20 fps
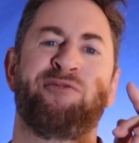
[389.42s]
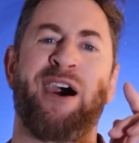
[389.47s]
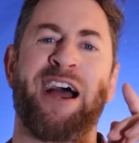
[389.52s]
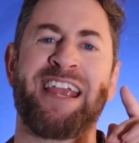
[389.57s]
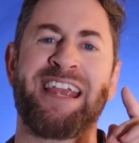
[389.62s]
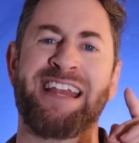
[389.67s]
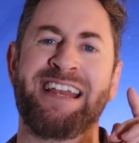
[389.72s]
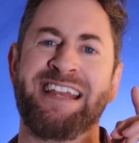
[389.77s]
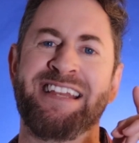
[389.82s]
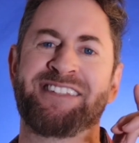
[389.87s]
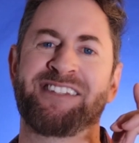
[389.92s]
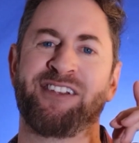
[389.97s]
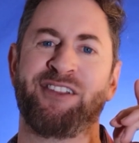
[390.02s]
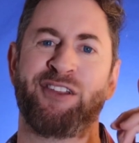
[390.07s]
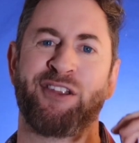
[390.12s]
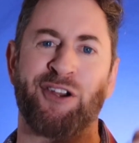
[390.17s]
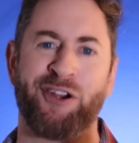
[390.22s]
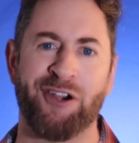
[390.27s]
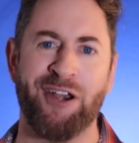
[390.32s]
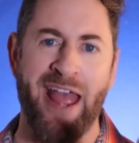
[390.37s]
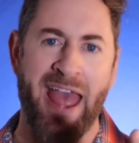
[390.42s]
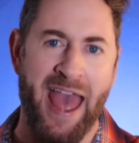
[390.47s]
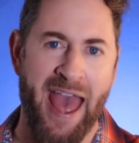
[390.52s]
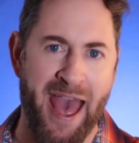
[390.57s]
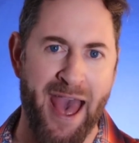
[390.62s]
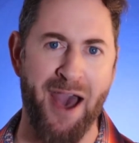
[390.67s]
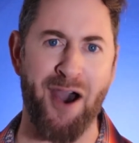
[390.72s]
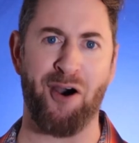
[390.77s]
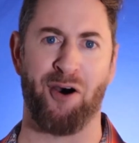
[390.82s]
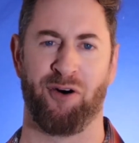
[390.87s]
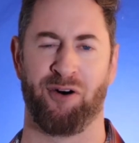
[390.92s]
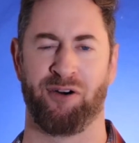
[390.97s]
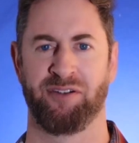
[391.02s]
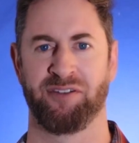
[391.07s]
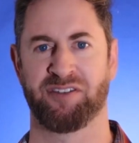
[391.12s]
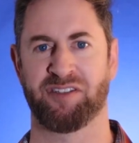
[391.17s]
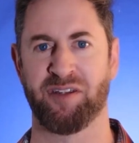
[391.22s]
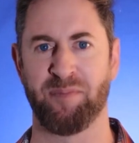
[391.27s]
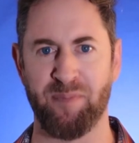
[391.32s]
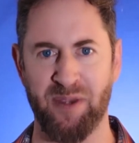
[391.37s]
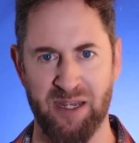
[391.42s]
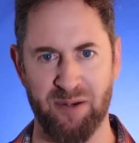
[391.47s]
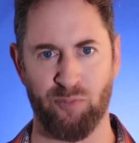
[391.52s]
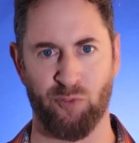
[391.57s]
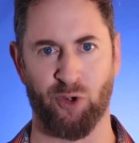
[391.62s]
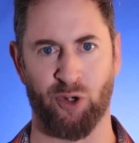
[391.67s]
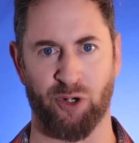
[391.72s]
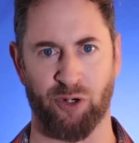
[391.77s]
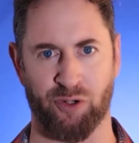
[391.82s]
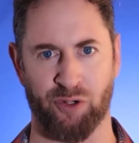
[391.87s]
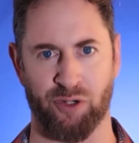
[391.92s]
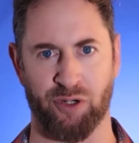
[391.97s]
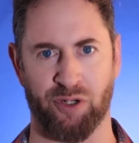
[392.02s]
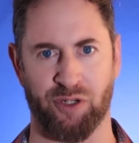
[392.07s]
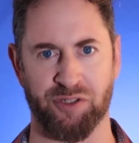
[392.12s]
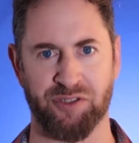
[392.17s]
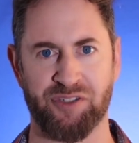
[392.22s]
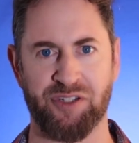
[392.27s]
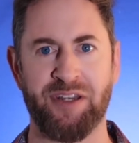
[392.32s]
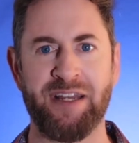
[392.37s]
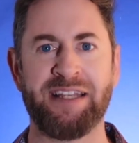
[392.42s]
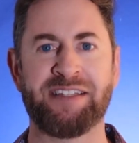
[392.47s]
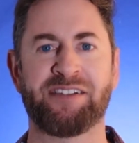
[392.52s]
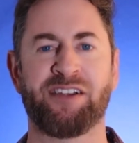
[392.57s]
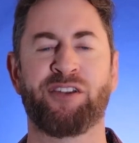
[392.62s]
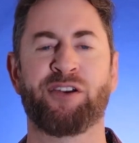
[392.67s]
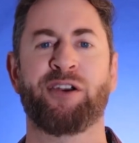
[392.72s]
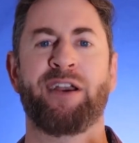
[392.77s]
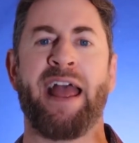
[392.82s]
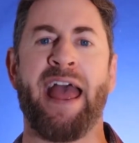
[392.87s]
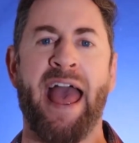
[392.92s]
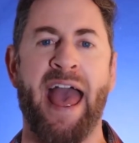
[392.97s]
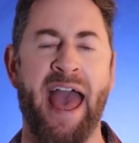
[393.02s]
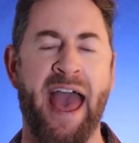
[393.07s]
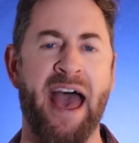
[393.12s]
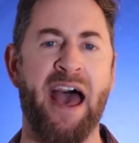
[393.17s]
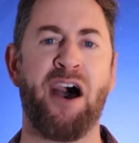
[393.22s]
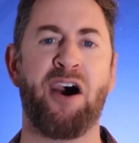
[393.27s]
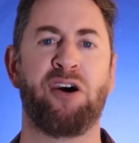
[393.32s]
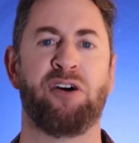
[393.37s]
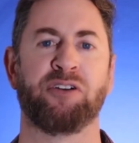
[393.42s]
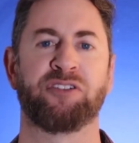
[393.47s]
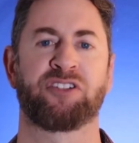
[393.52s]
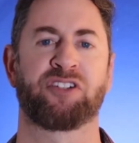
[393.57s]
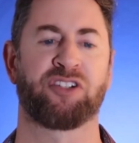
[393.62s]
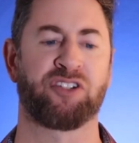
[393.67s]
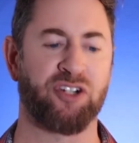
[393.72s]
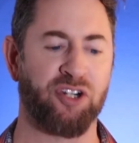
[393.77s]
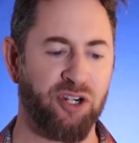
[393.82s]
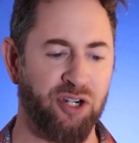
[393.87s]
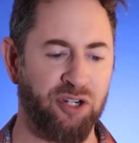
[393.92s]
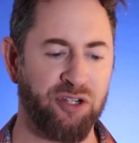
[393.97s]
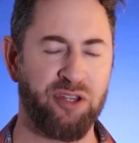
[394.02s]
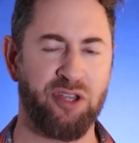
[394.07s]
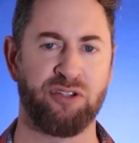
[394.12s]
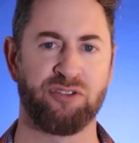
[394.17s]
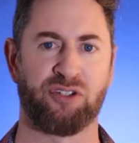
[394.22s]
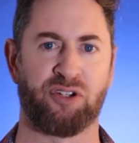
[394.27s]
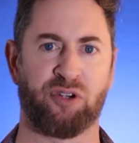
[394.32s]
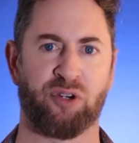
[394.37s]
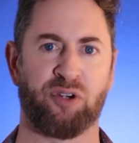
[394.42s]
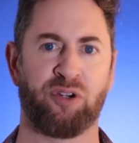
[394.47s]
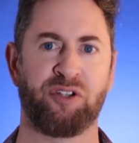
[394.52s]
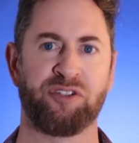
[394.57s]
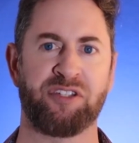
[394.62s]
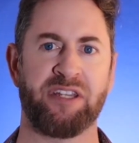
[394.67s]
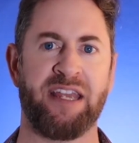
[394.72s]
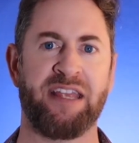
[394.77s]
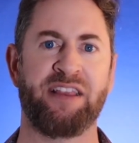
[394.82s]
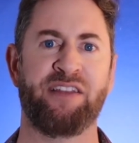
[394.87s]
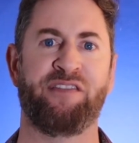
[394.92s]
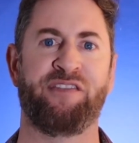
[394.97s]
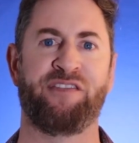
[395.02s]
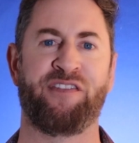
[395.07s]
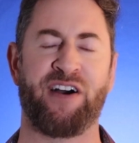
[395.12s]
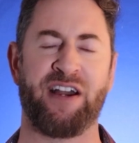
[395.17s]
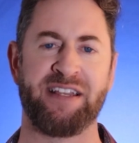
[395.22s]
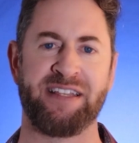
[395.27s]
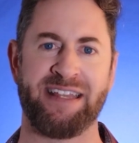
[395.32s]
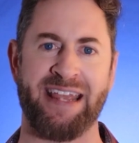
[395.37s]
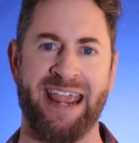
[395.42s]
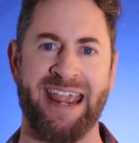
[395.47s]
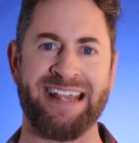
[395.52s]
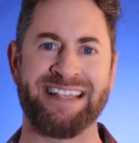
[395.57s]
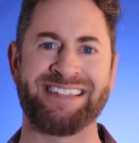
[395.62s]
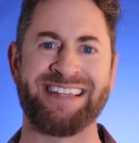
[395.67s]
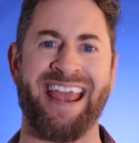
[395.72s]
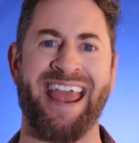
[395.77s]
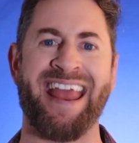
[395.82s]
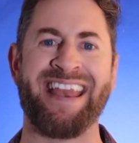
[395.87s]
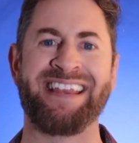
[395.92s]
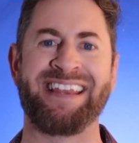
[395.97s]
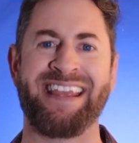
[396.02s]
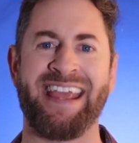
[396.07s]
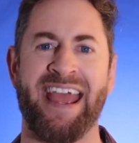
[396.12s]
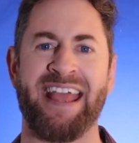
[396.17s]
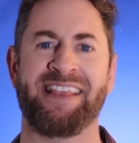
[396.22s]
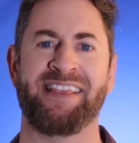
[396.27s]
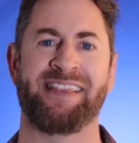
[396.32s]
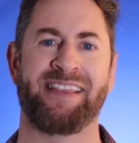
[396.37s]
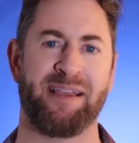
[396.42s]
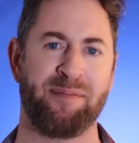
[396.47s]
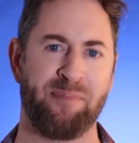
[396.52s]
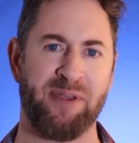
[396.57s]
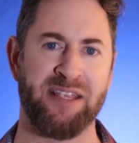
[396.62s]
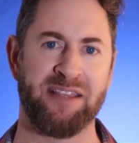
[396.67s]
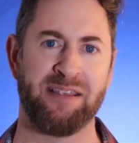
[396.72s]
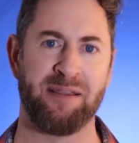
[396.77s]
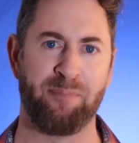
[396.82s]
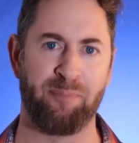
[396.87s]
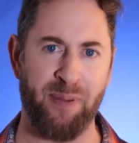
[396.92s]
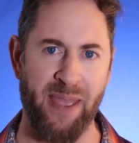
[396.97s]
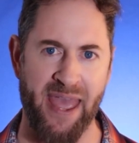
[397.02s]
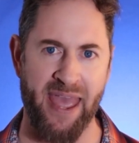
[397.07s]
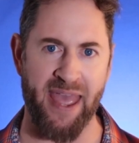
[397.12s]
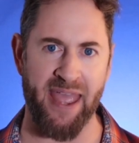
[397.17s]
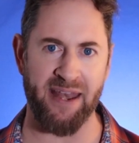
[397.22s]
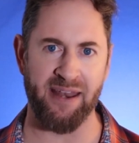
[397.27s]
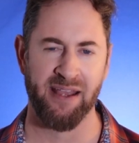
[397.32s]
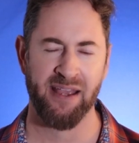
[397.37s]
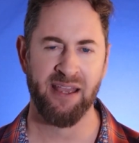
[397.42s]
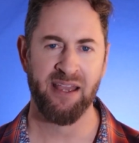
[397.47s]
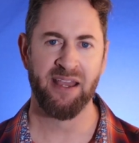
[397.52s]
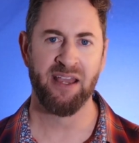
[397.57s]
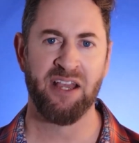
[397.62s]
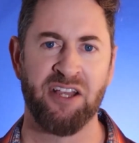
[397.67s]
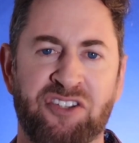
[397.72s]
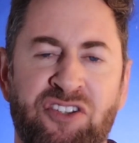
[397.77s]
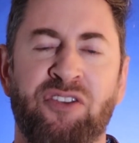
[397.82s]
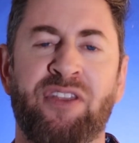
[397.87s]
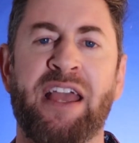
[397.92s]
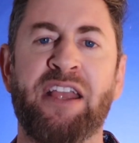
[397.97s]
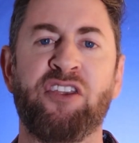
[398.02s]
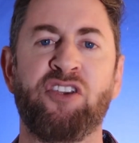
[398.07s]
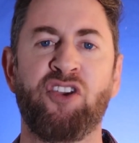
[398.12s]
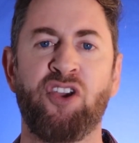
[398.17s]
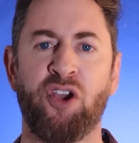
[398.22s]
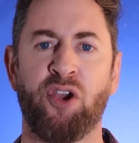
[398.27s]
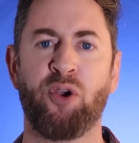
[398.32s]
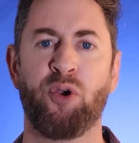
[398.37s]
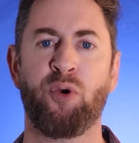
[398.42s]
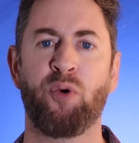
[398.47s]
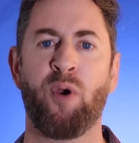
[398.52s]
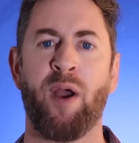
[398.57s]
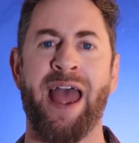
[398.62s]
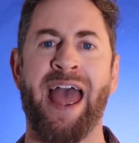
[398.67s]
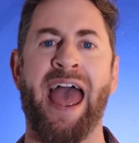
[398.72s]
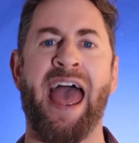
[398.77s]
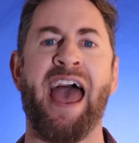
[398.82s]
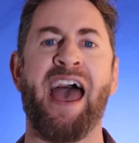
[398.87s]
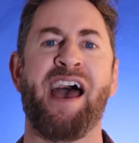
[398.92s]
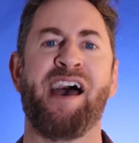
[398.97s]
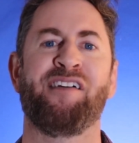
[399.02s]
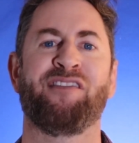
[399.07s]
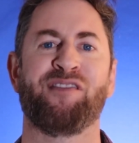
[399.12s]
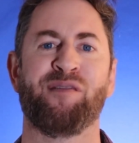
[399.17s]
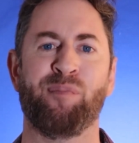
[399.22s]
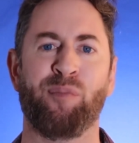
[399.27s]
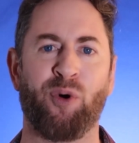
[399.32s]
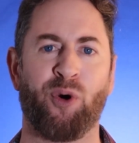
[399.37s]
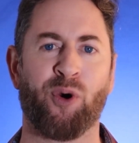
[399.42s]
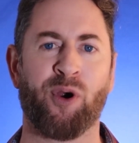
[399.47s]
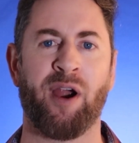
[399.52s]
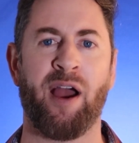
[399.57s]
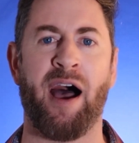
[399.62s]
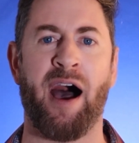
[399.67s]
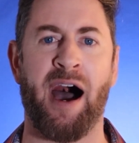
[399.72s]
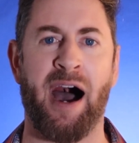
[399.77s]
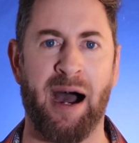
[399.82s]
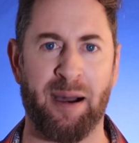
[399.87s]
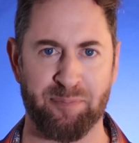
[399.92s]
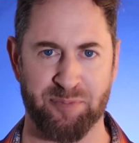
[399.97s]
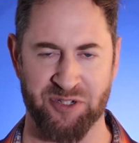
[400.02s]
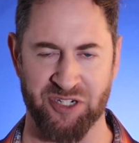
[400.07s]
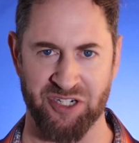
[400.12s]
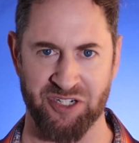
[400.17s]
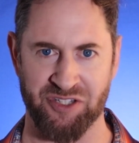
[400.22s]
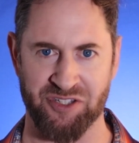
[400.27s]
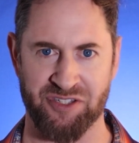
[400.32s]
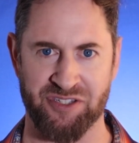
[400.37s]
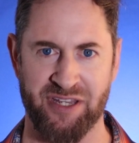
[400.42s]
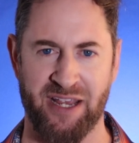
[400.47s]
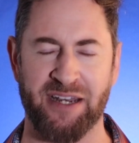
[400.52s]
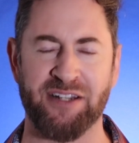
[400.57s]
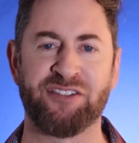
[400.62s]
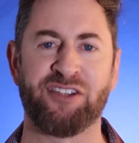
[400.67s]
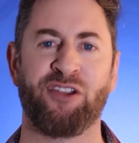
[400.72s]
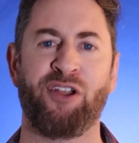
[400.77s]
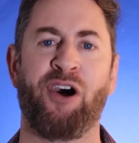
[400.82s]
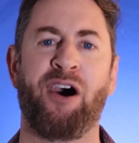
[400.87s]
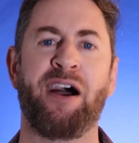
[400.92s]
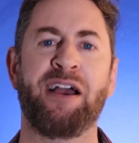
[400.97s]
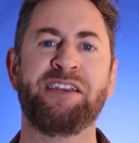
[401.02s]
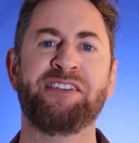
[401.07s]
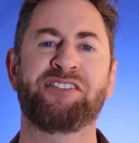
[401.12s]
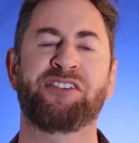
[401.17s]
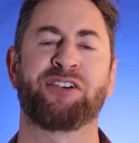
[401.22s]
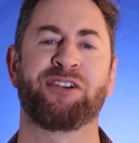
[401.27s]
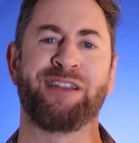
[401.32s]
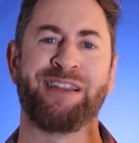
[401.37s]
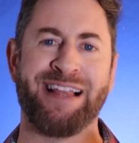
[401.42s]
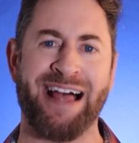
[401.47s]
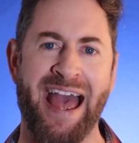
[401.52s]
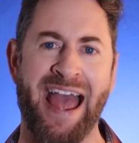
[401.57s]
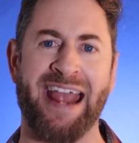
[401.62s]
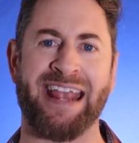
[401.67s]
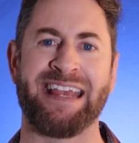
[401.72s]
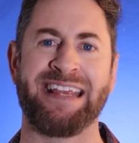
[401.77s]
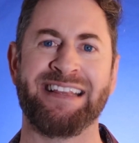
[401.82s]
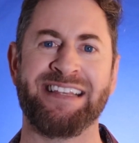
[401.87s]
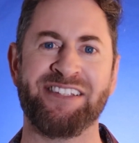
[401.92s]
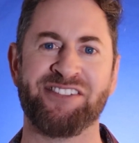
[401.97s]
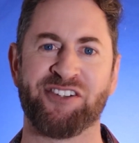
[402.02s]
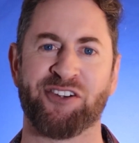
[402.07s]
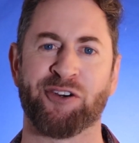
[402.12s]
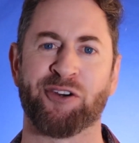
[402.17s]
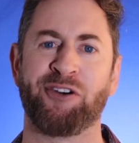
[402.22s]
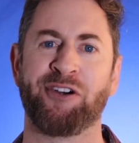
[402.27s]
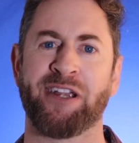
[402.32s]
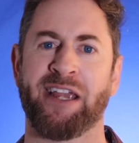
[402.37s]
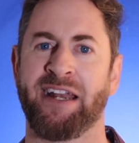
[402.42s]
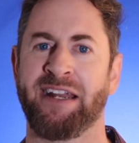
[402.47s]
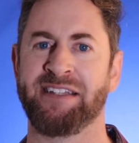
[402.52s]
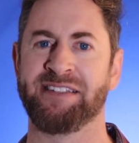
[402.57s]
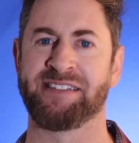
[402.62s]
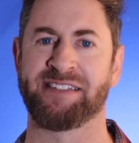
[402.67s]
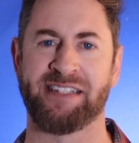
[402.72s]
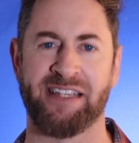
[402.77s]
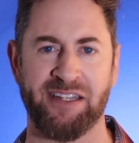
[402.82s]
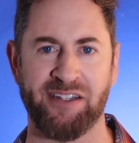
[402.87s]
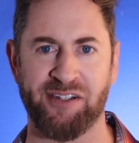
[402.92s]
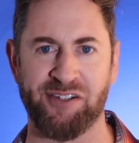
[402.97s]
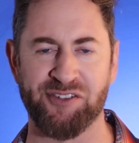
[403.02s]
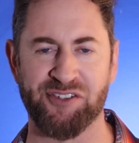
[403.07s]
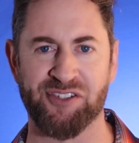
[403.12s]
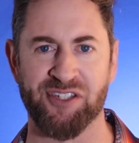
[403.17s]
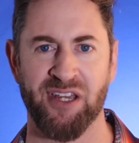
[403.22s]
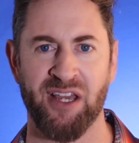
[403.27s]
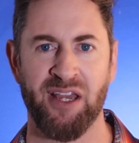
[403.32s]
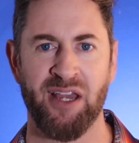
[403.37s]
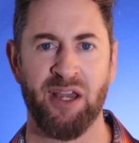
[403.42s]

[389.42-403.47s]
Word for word: why you need to learn how to meet more girls. You need to learn how to turn those girls into fun dates and get them into bed so that you have more options. And as long as you're lacking these girl getting skills,